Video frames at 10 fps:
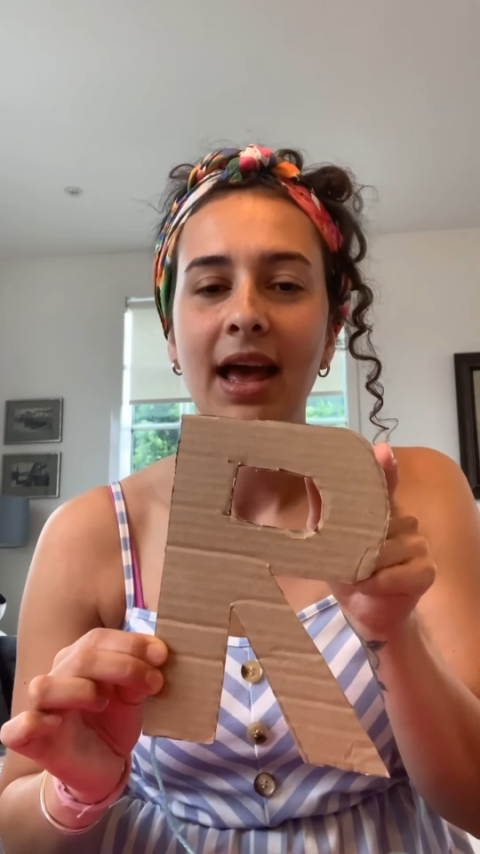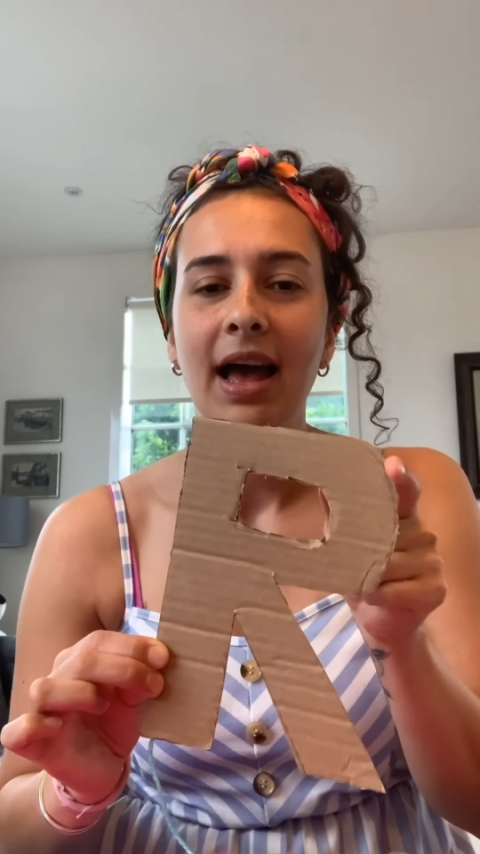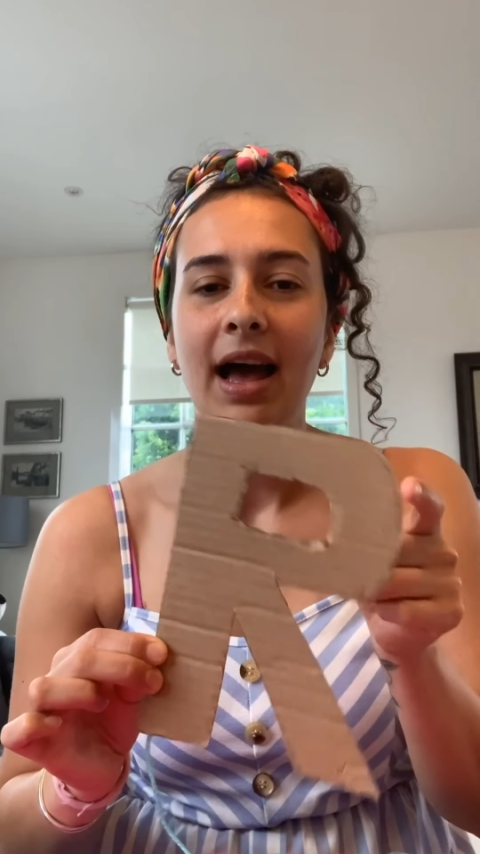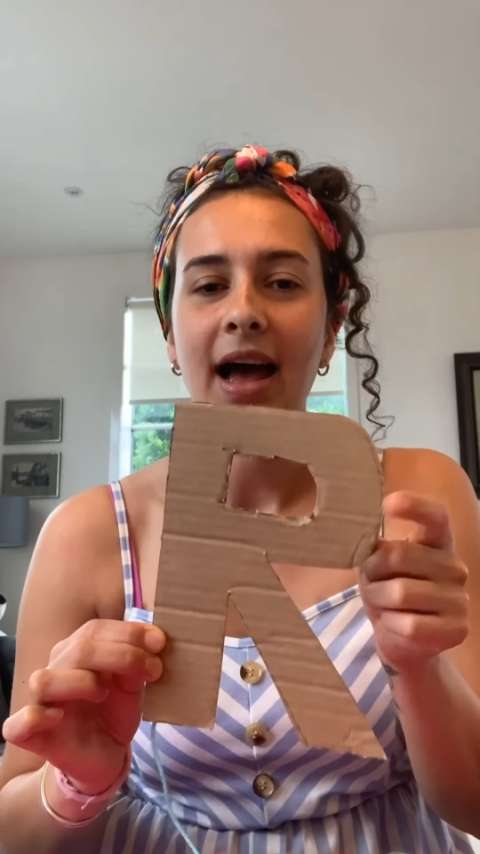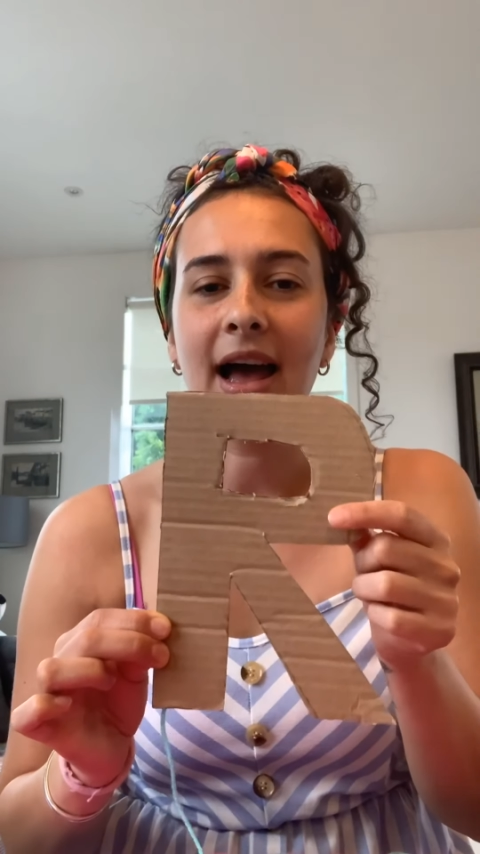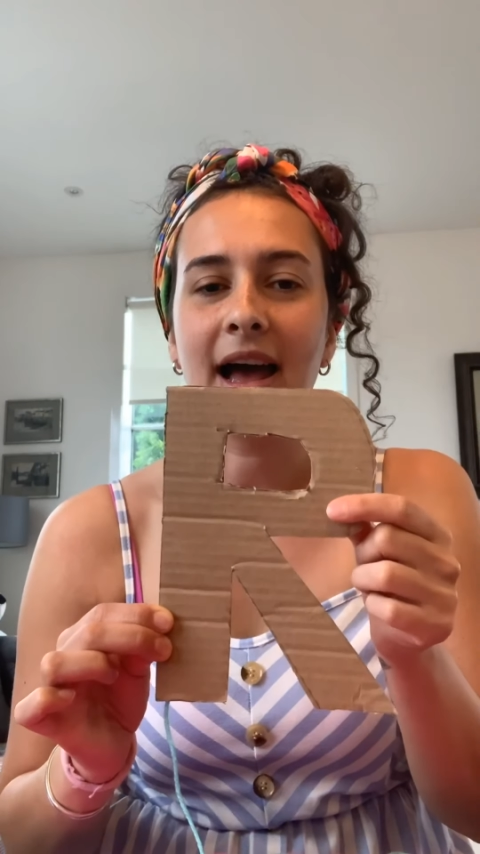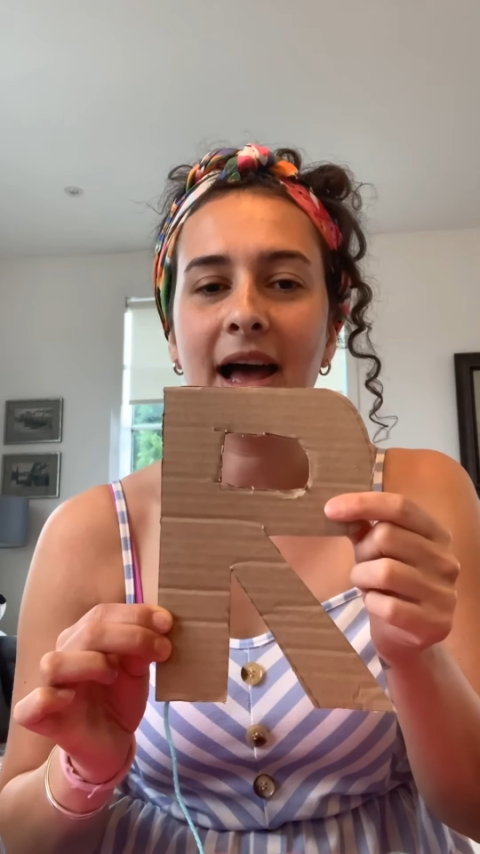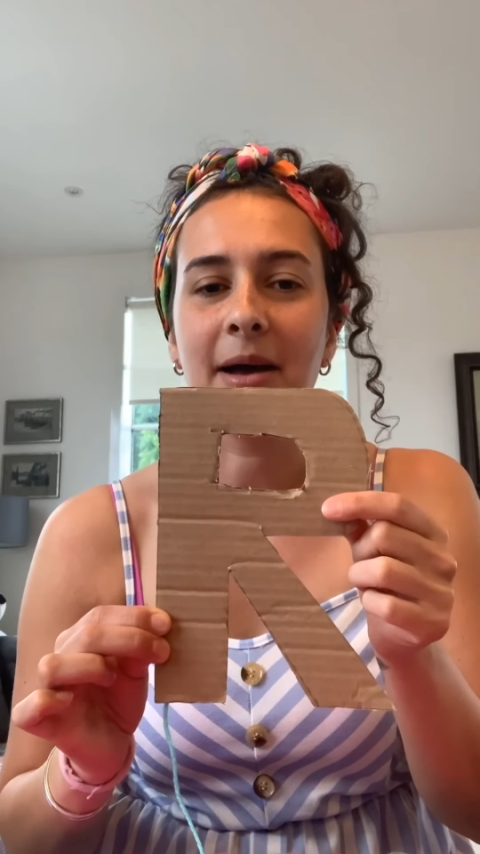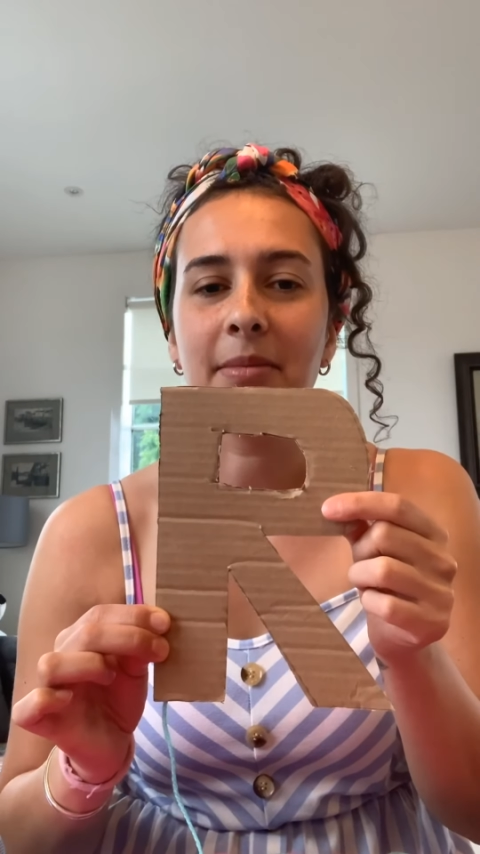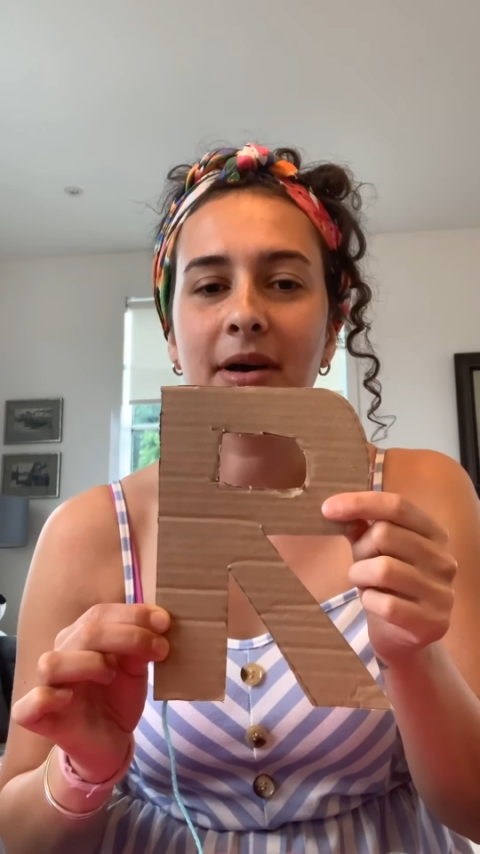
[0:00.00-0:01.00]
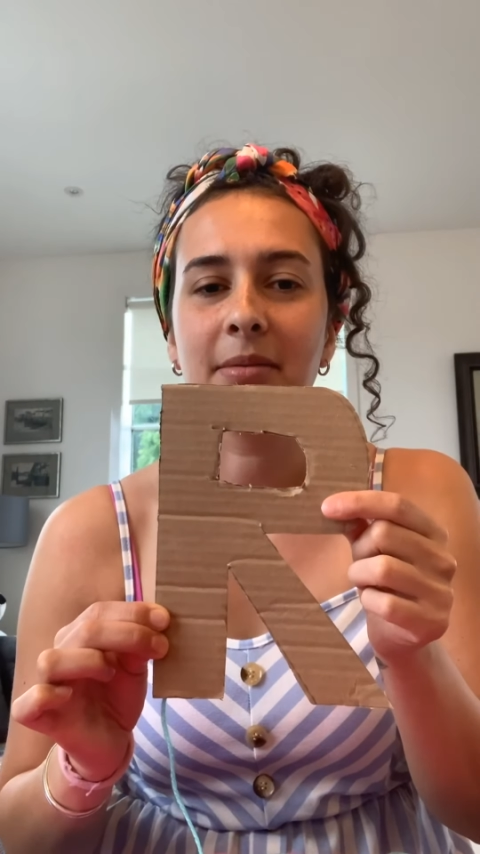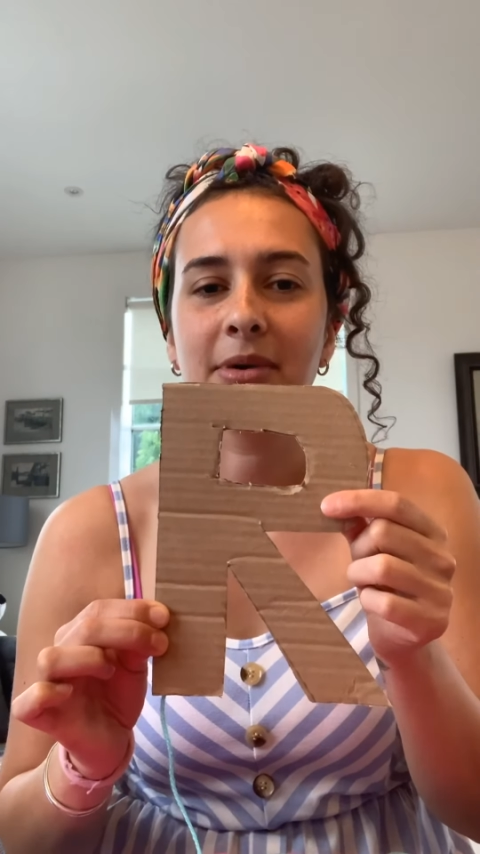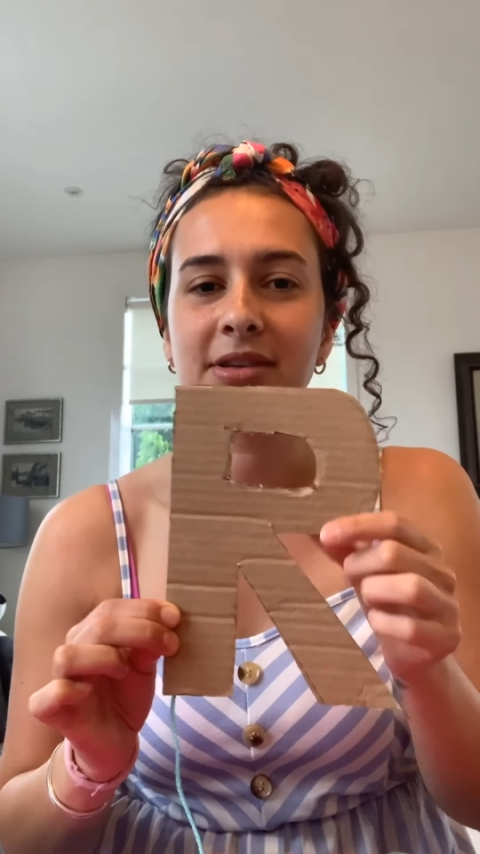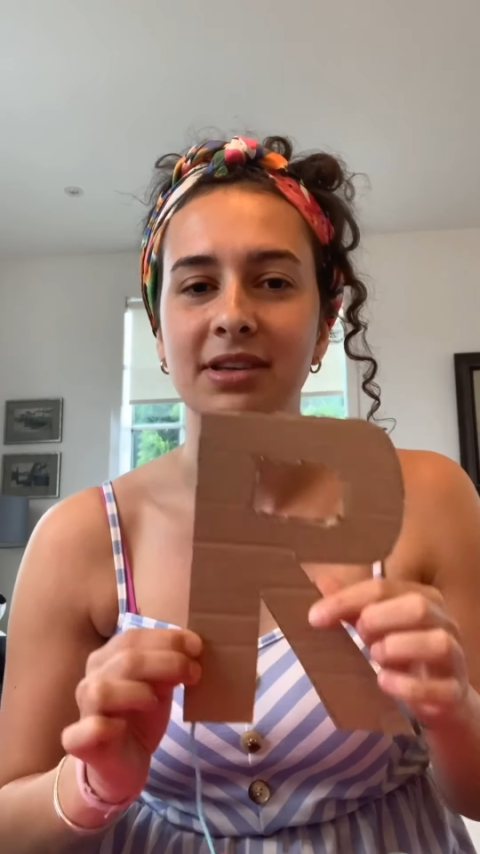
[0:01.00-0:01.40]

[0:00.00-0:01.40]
because